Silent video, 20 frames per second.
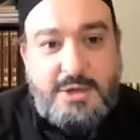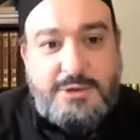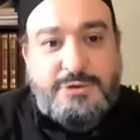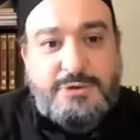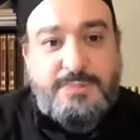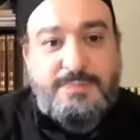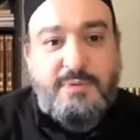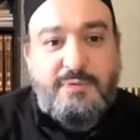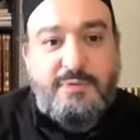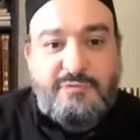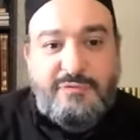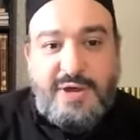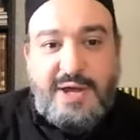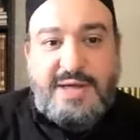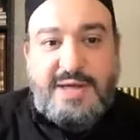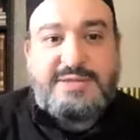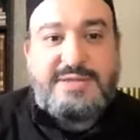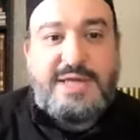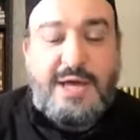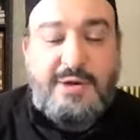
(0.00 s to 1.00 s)
to
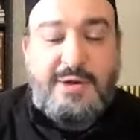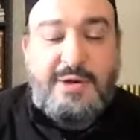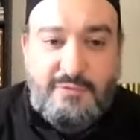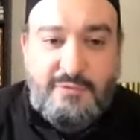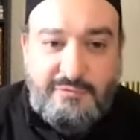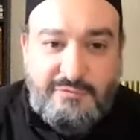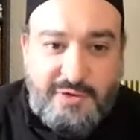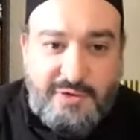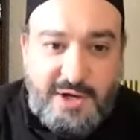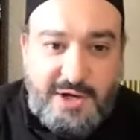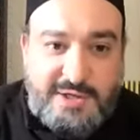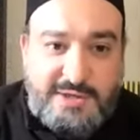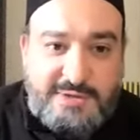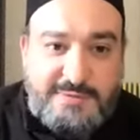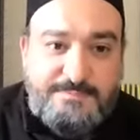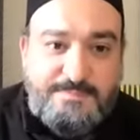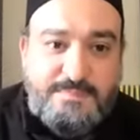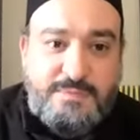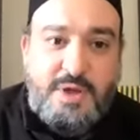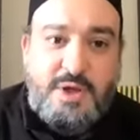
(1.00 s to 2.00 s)
perfect and
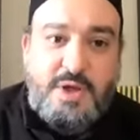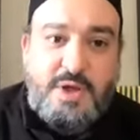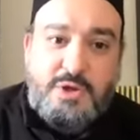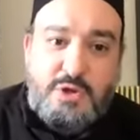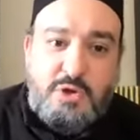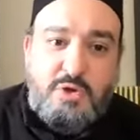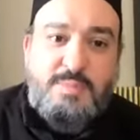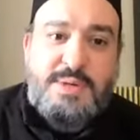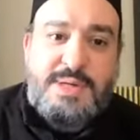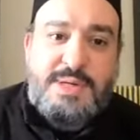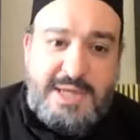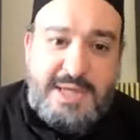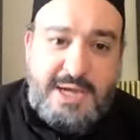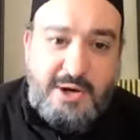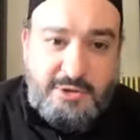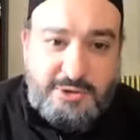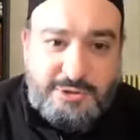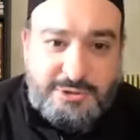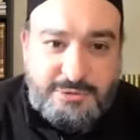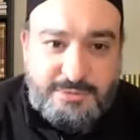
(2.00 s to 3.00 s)
refine human
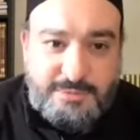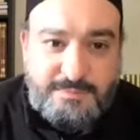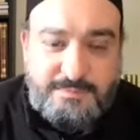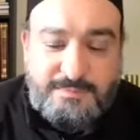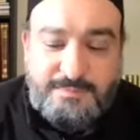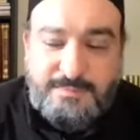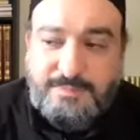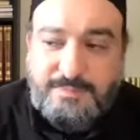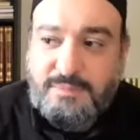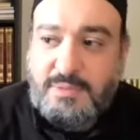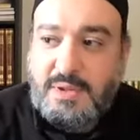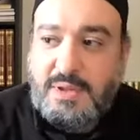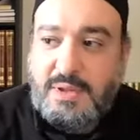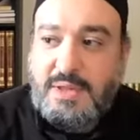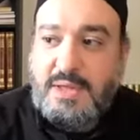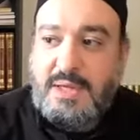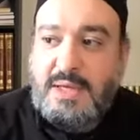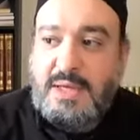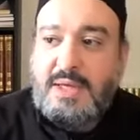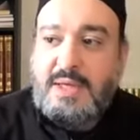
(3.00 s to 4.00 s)
character.
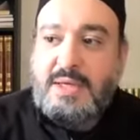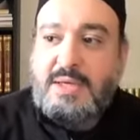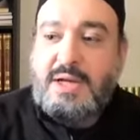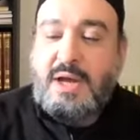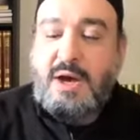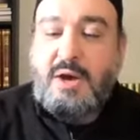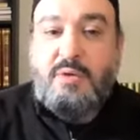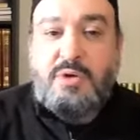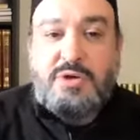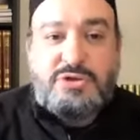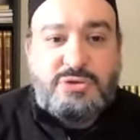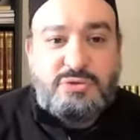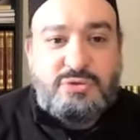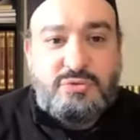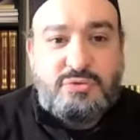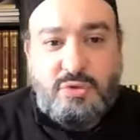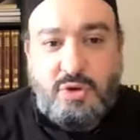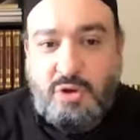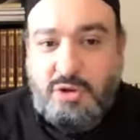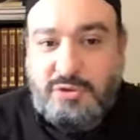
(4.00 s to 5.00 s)
Now, I want
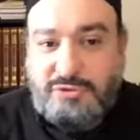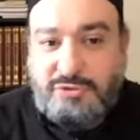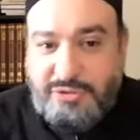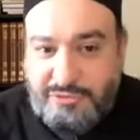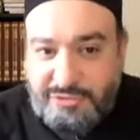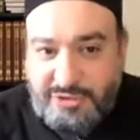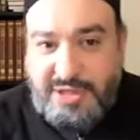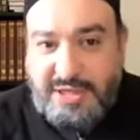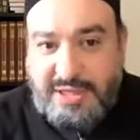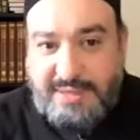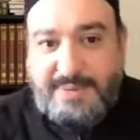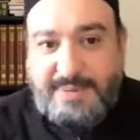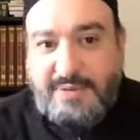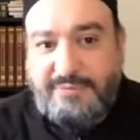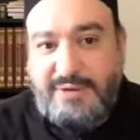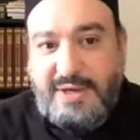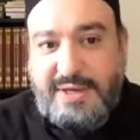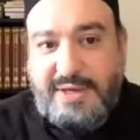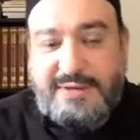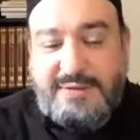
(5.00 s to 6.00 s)
you all to think about
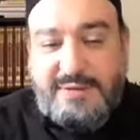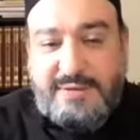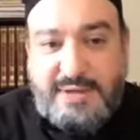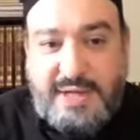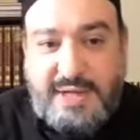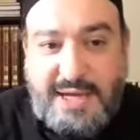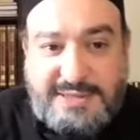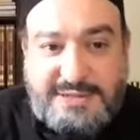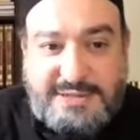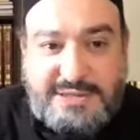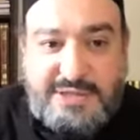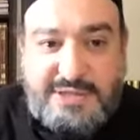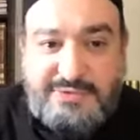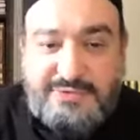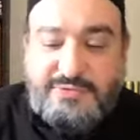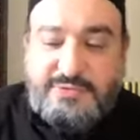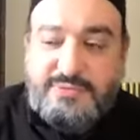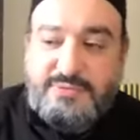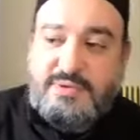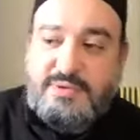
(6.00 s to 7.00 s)
that
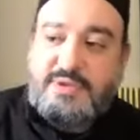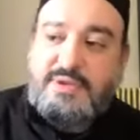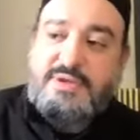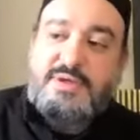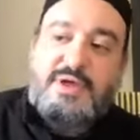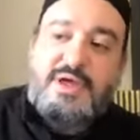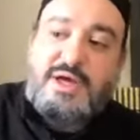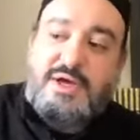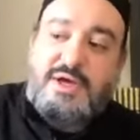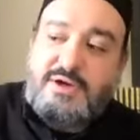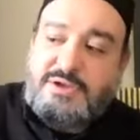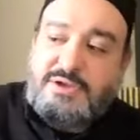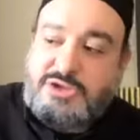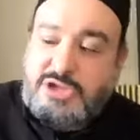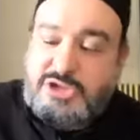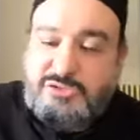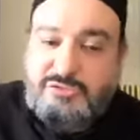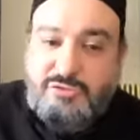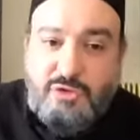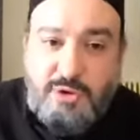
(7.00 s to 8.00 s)
hadith uh,
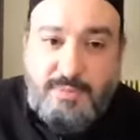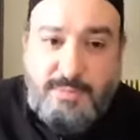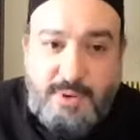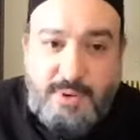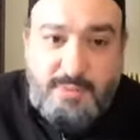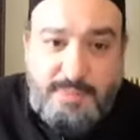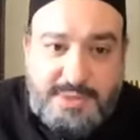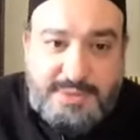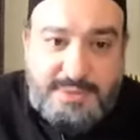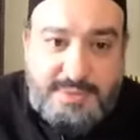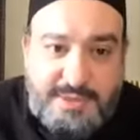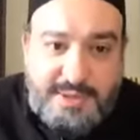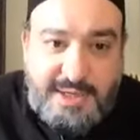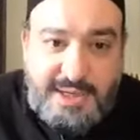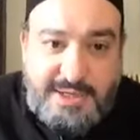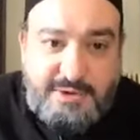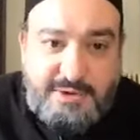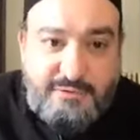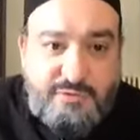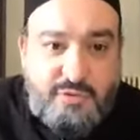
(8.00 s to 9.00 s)
just for a moment.
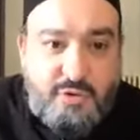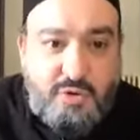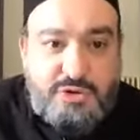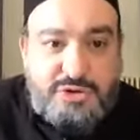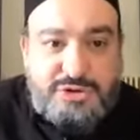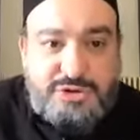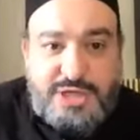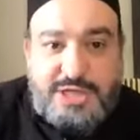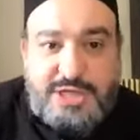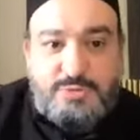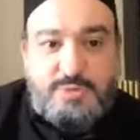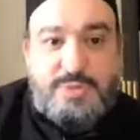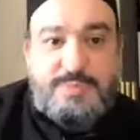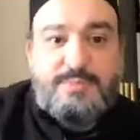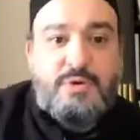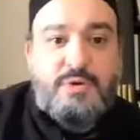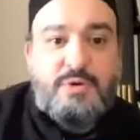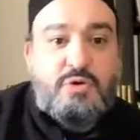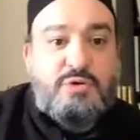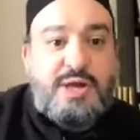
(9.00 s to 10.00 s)
And of course, as we
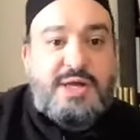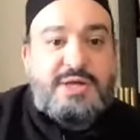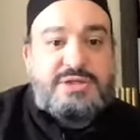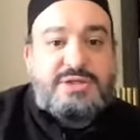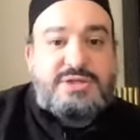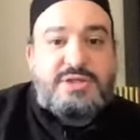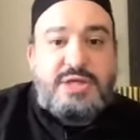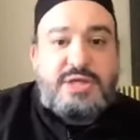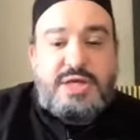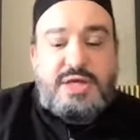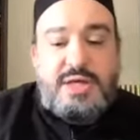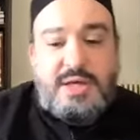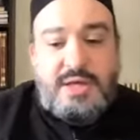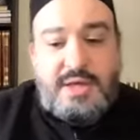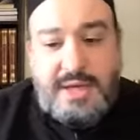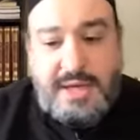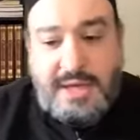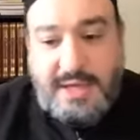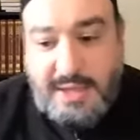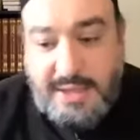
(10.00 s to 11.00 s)
progress
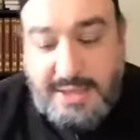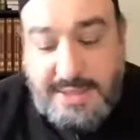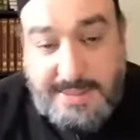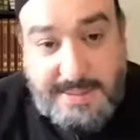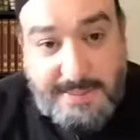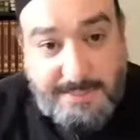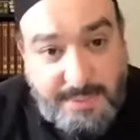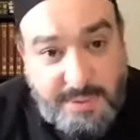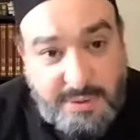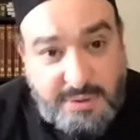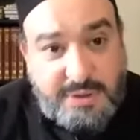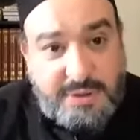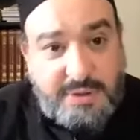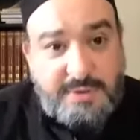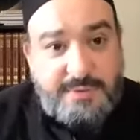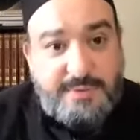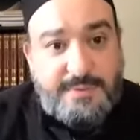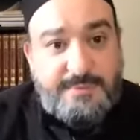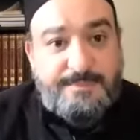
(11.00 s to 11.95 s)
uh, in the book,